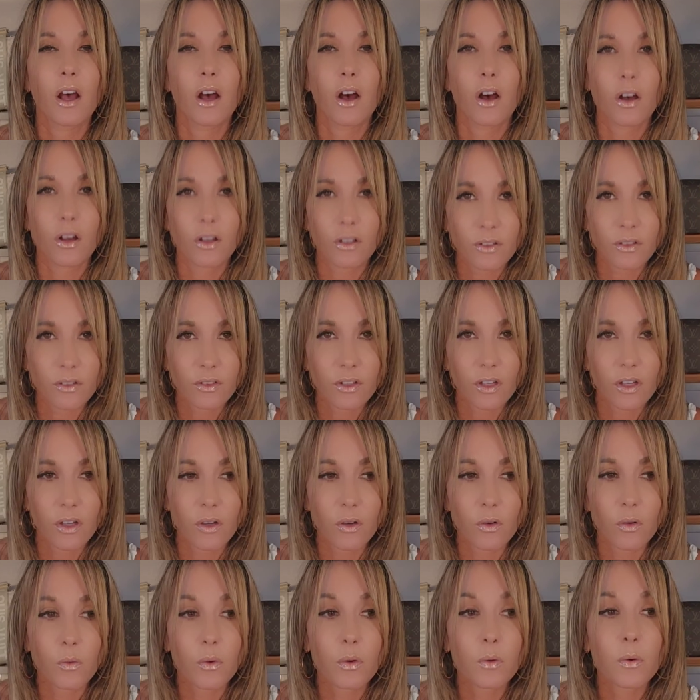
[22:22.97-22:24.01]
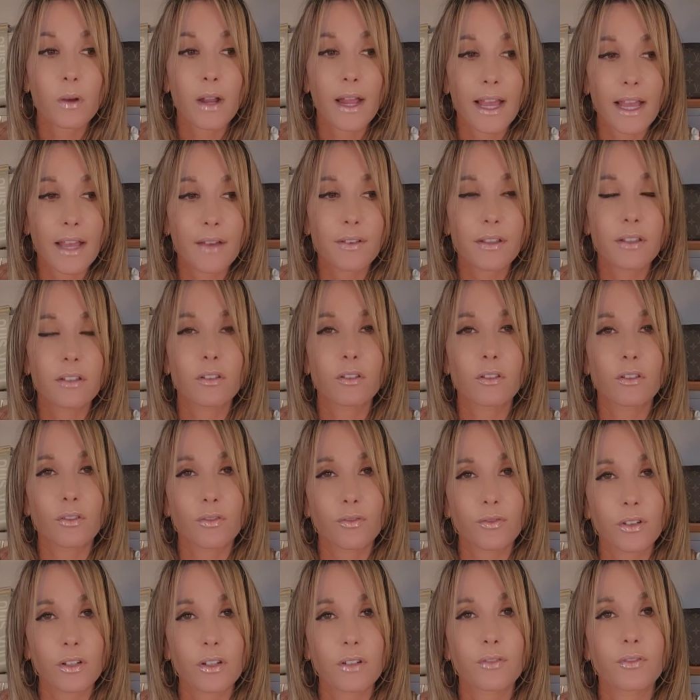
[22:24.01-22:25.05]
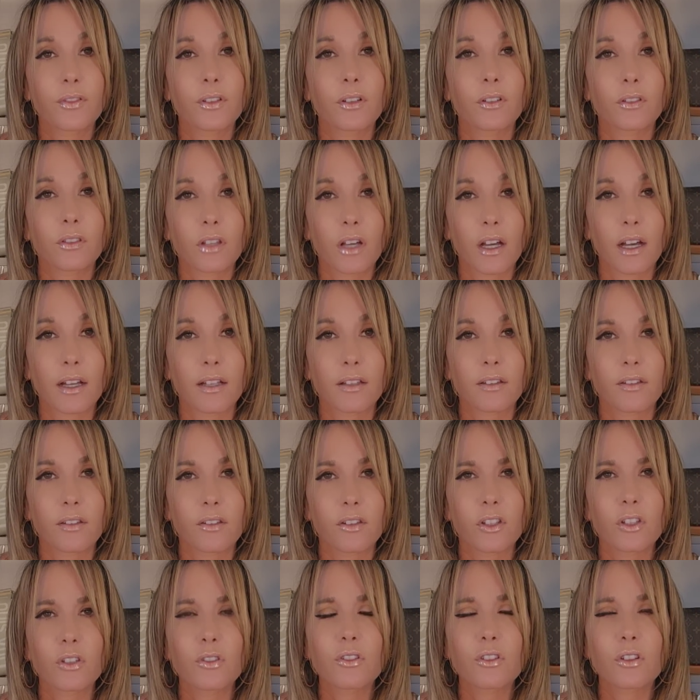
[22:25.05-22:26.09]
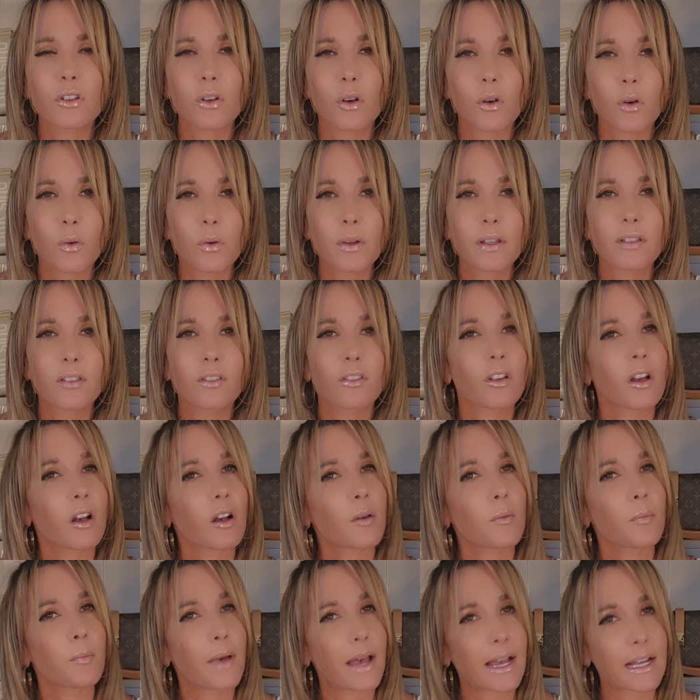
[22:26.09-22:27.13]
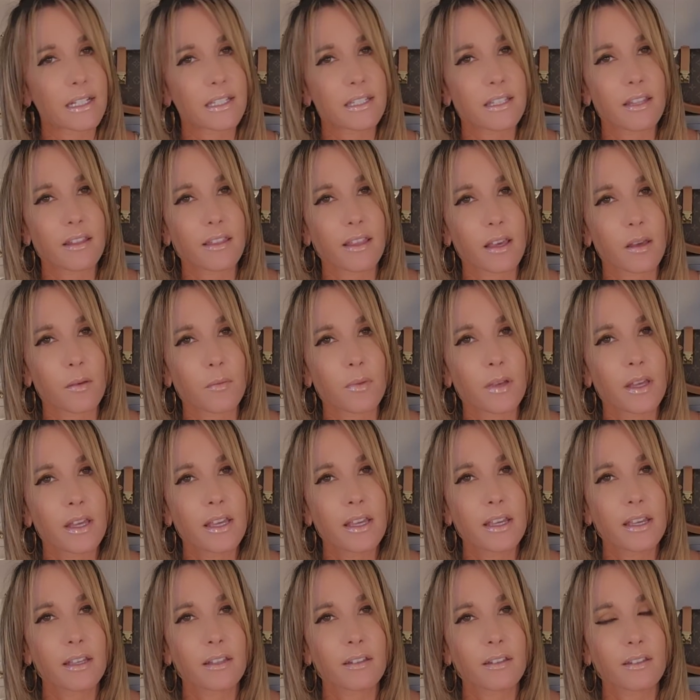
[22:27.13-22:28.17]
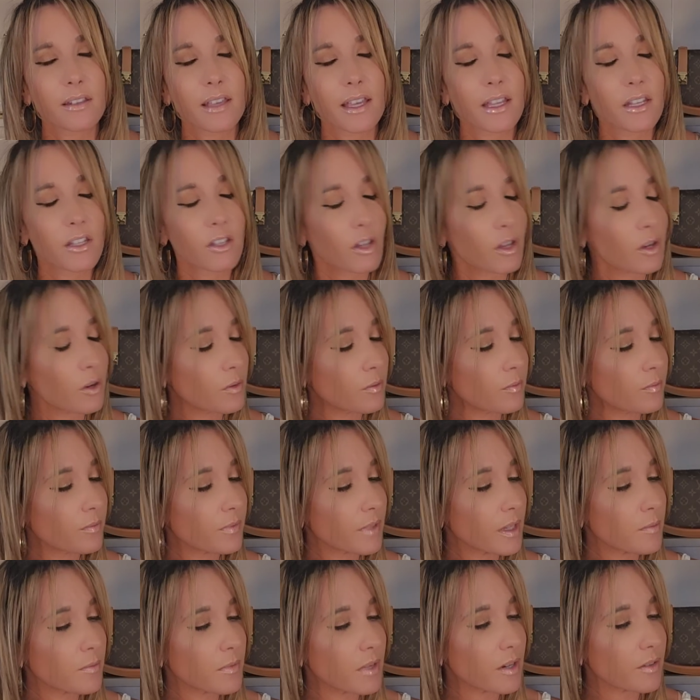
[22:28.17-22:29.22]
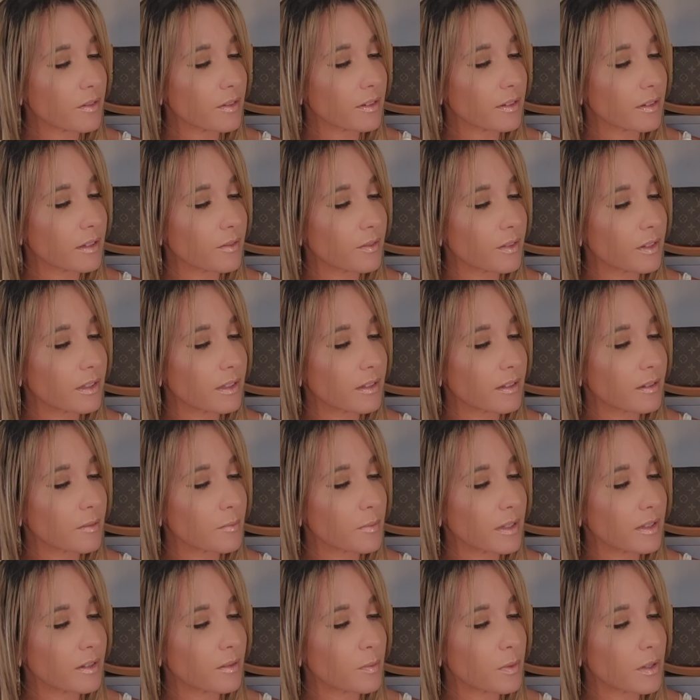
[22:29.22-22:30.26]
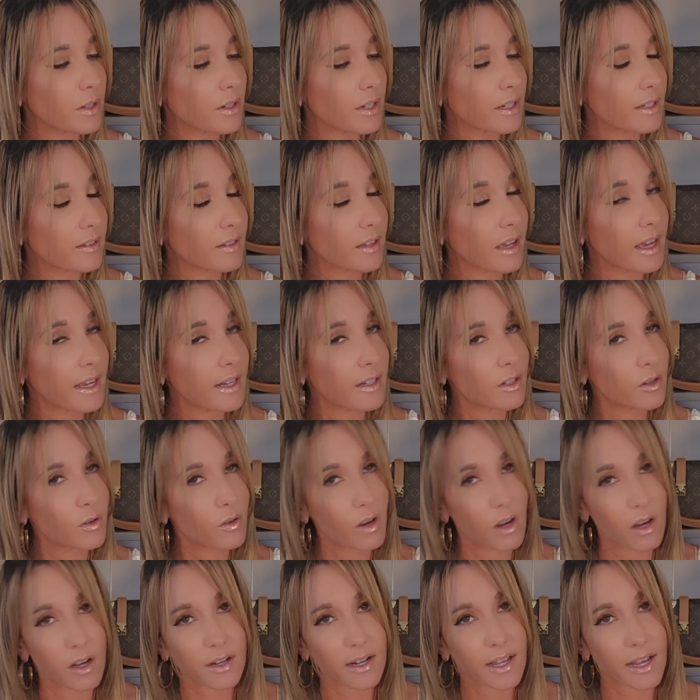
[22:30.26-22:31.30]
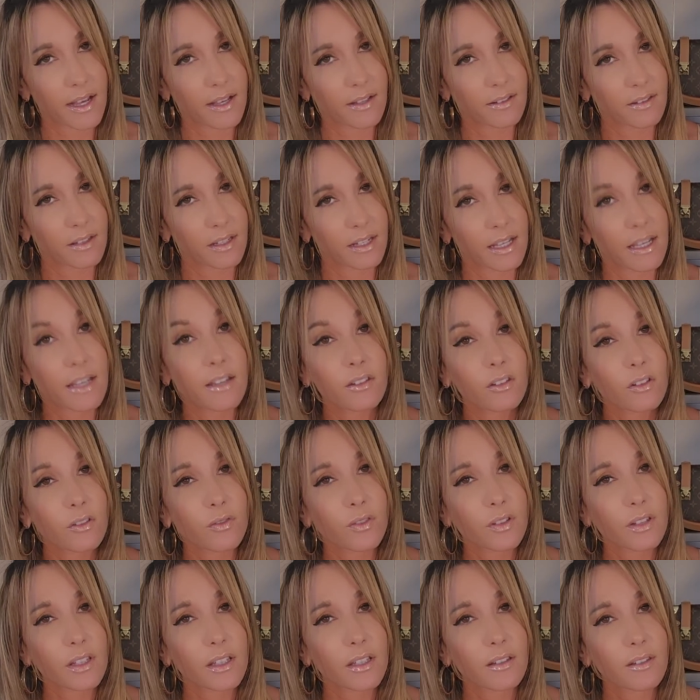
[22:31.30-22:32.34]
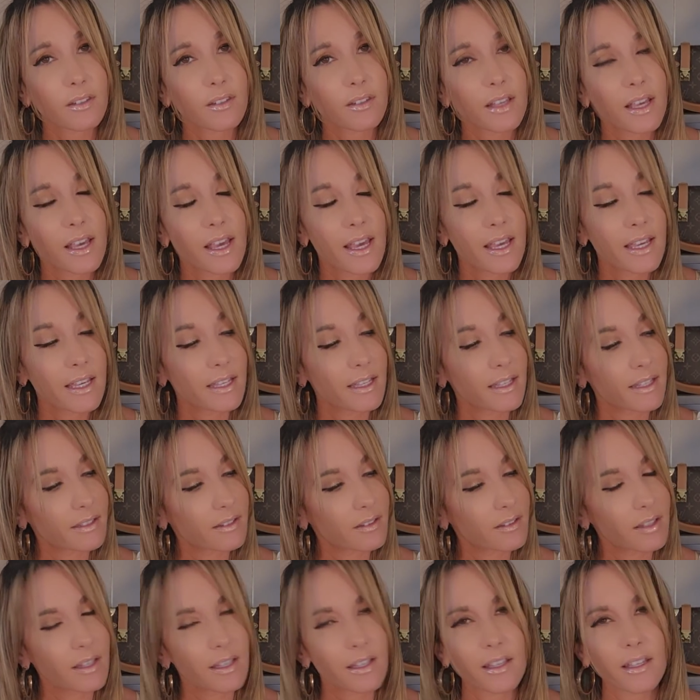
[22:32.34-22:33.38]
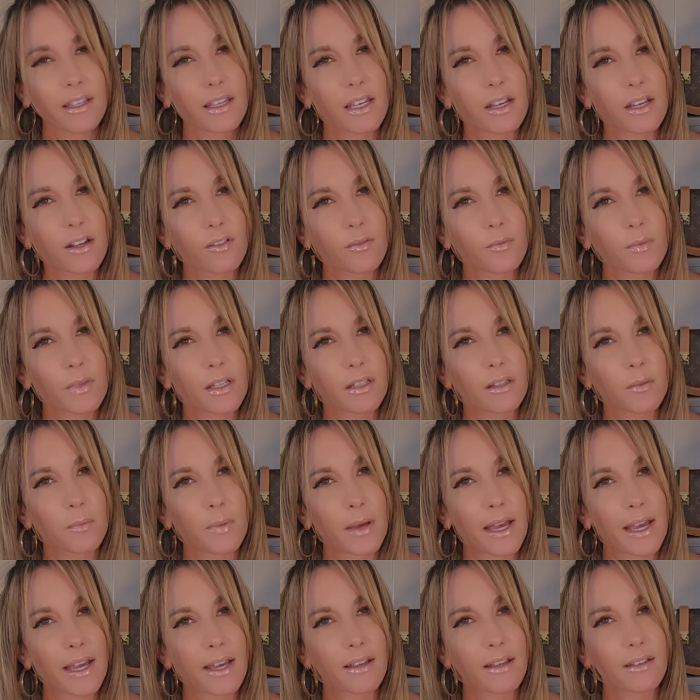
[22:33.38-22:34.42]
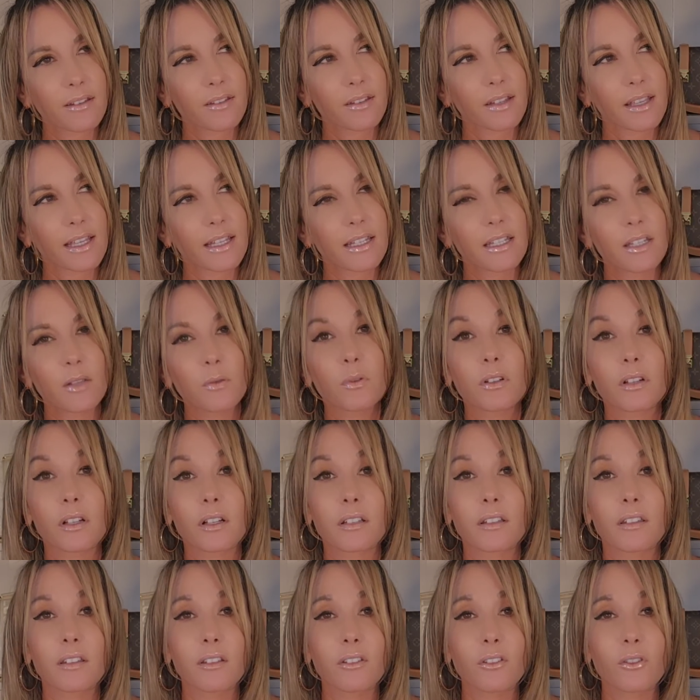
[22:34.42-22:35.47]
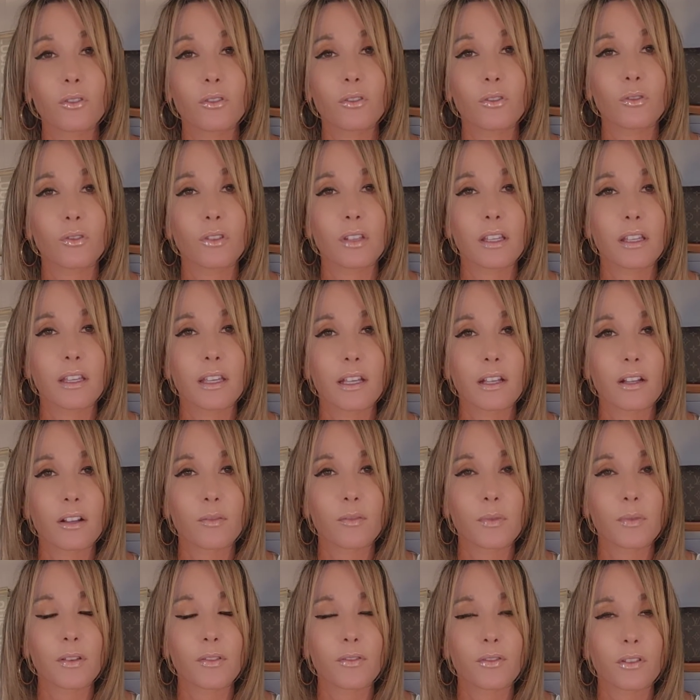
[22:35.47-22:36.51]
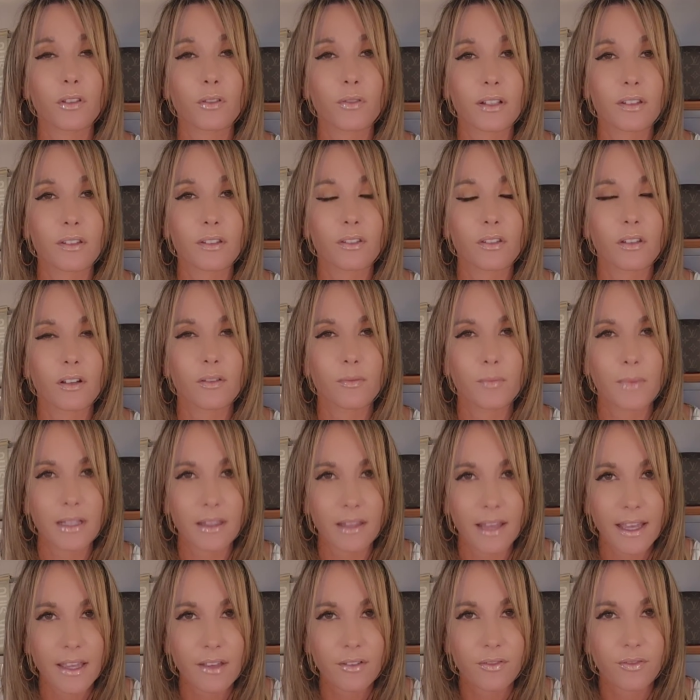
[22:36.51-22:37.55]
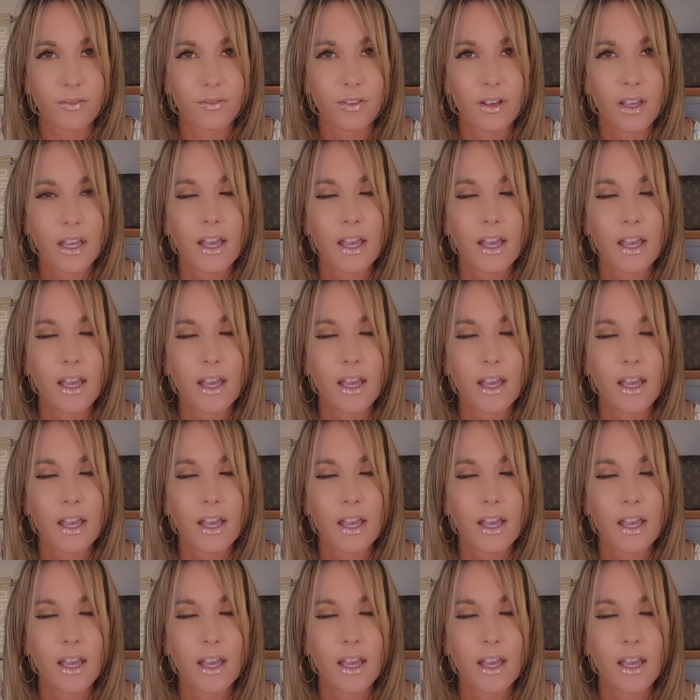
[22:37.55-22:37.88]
Also, when we're having those fear-filled thoughts, you should always talk back to them and say, no, I'm not receiving this in my spirit. I know God has an answer for this. He has taken care of me in the past, and he will continue to take care of me for the rest of my life.